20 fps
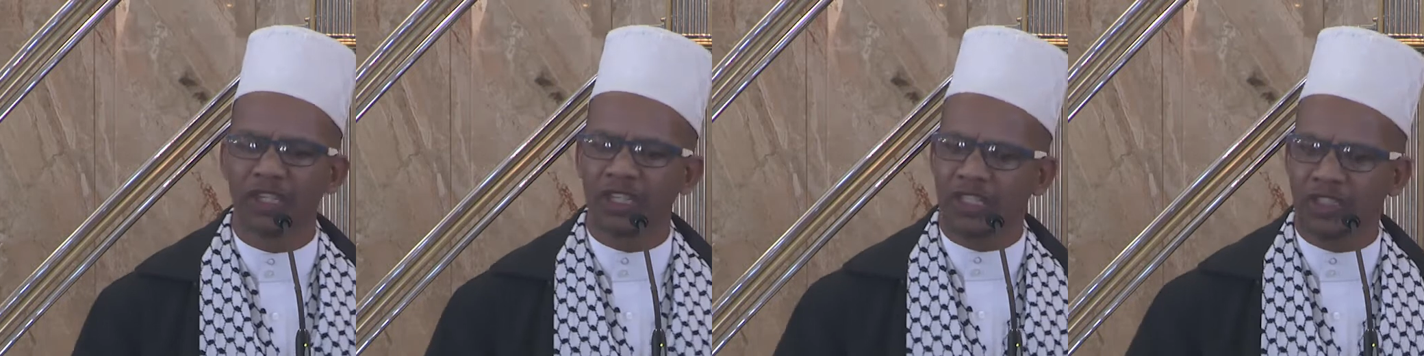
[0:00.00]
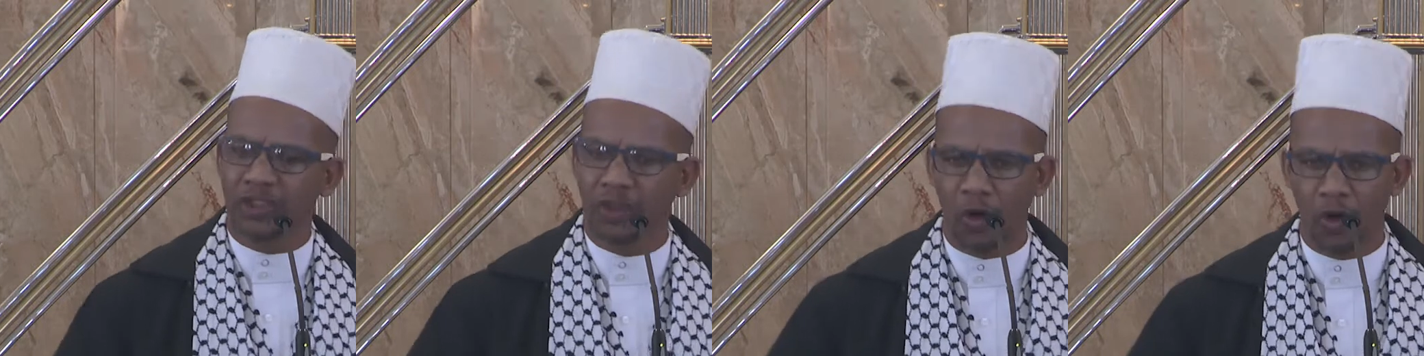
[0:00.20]

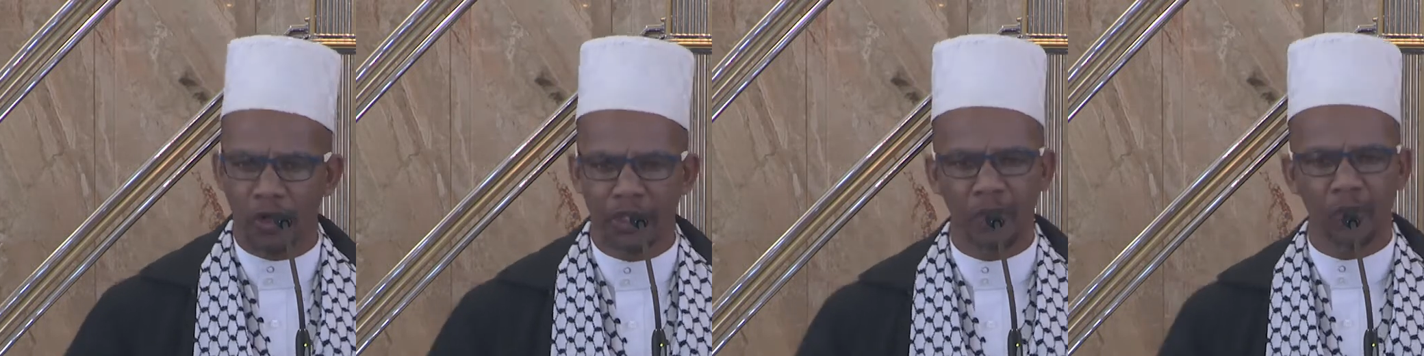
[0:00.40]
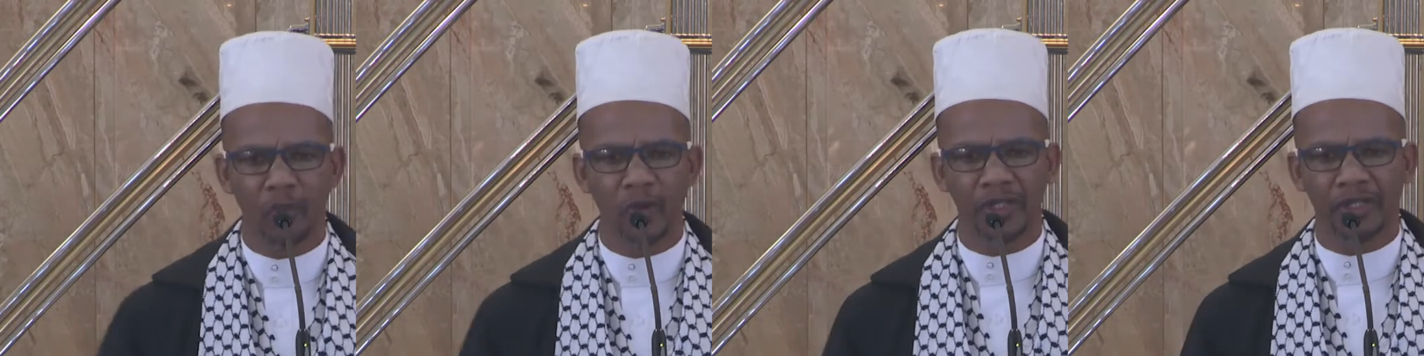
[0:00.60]
destroyed
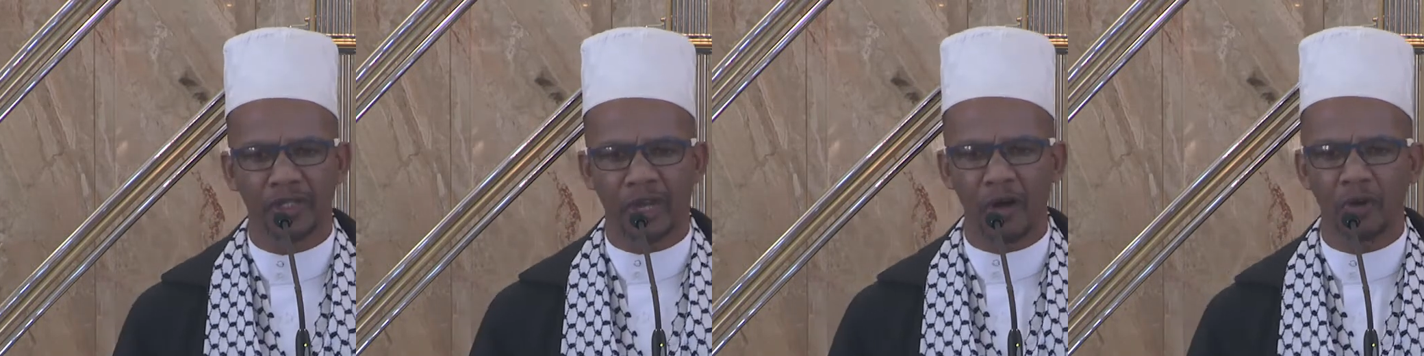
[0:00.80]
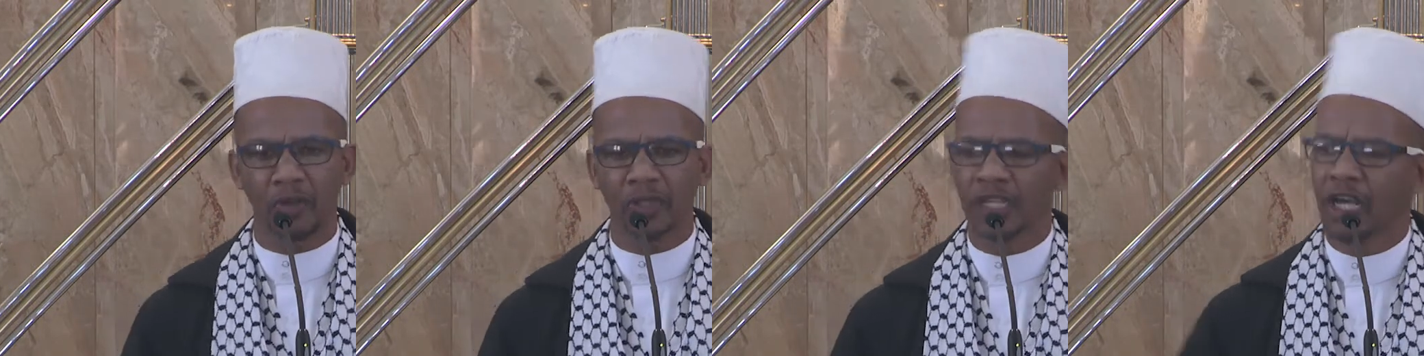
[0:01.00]
them with
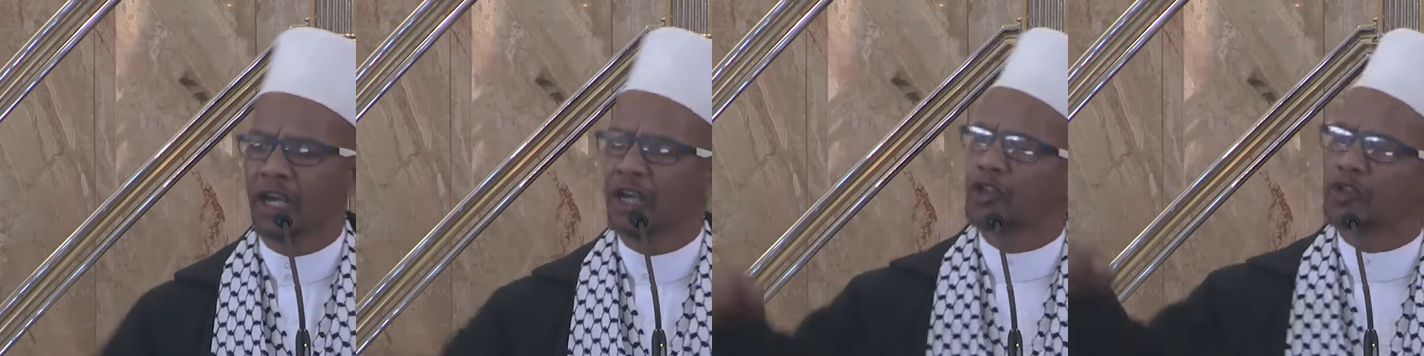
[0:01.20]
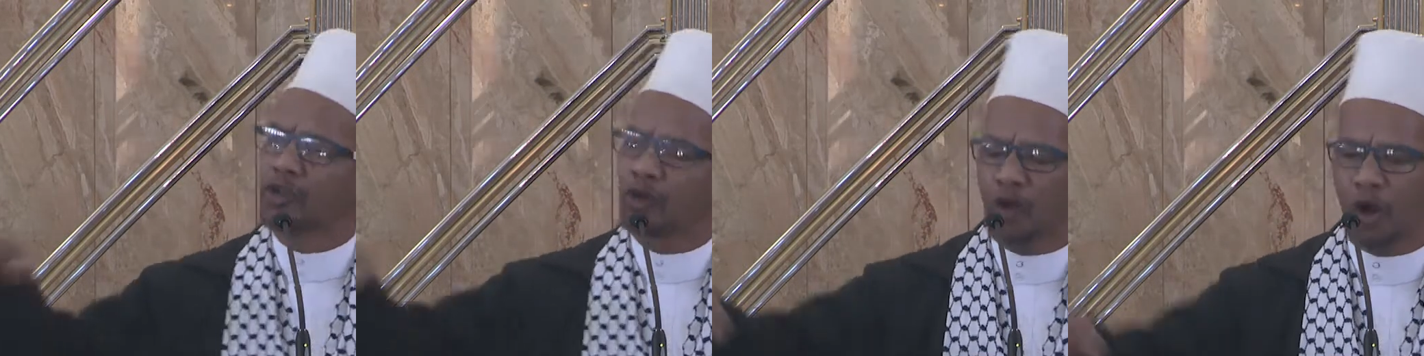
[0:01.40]
drones,
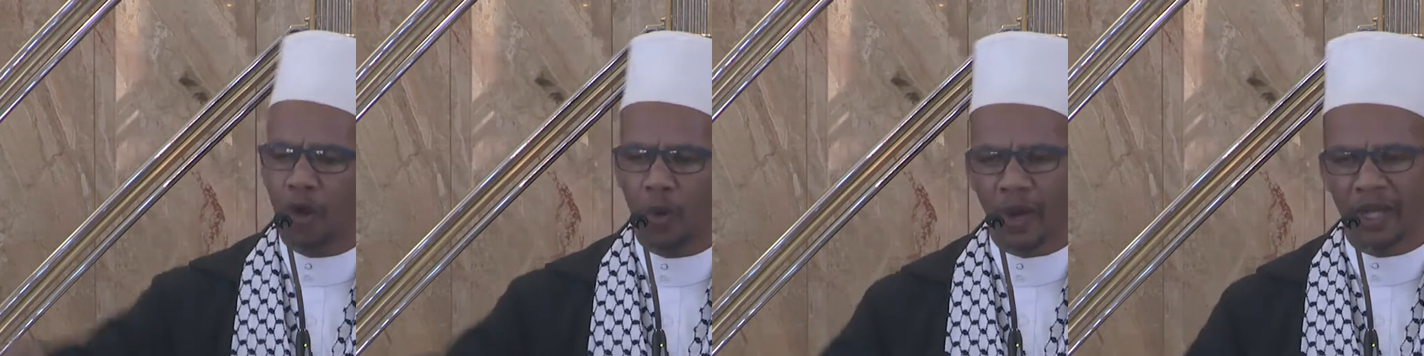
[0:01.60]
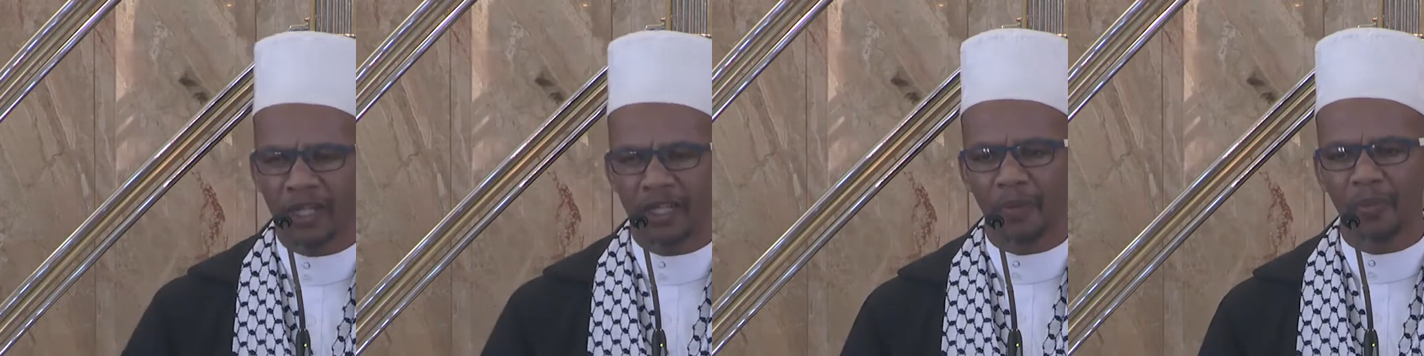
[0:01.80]
took
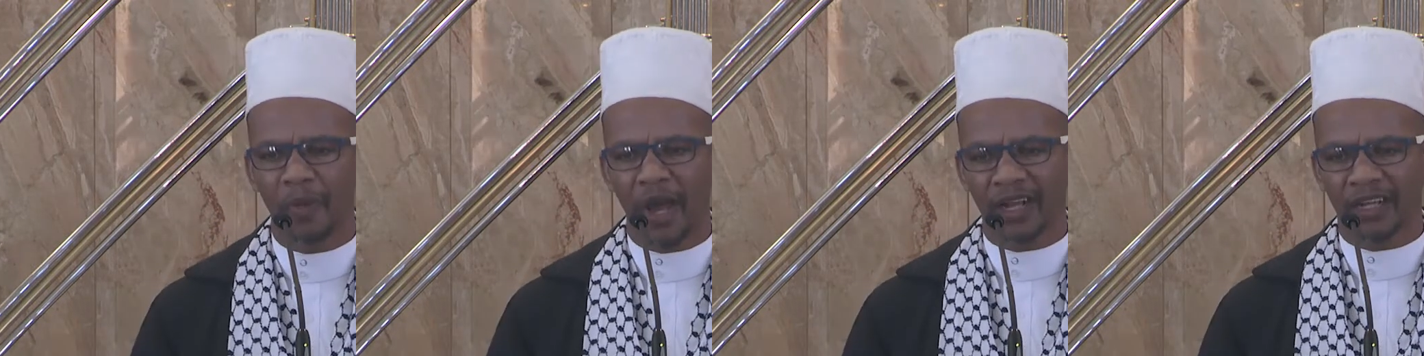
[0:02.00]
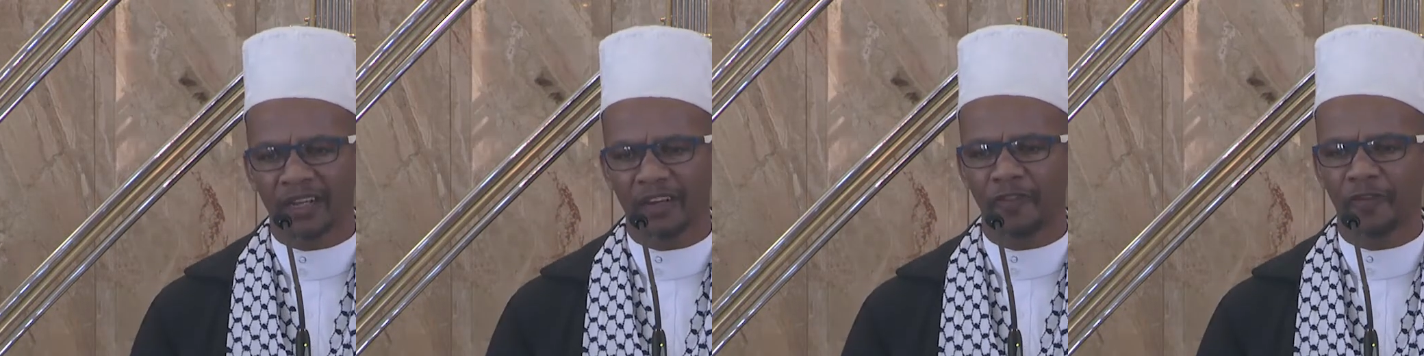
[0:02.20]
away their
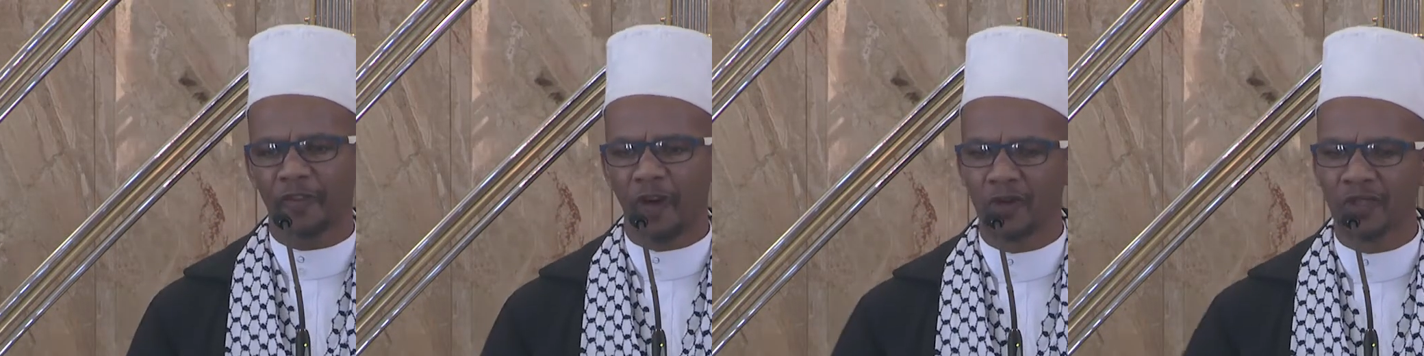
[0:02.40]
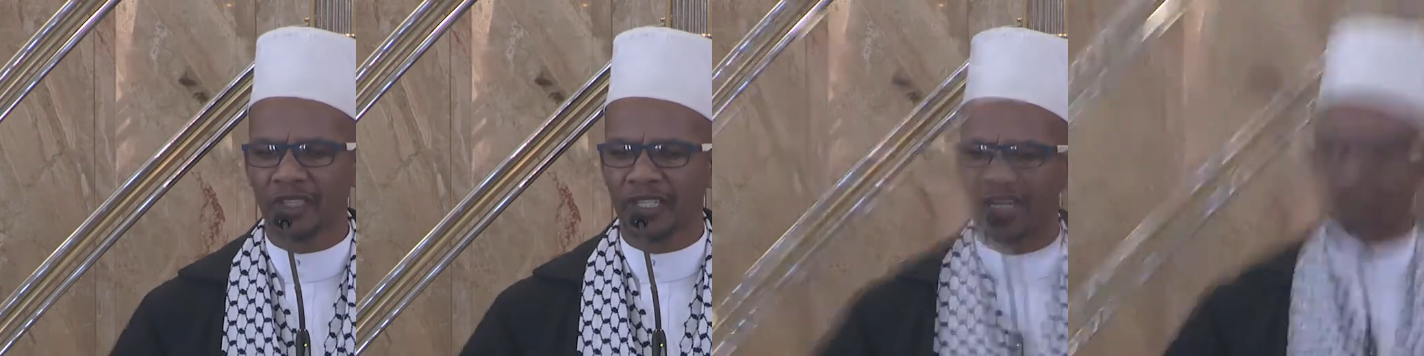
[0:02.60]
microphones,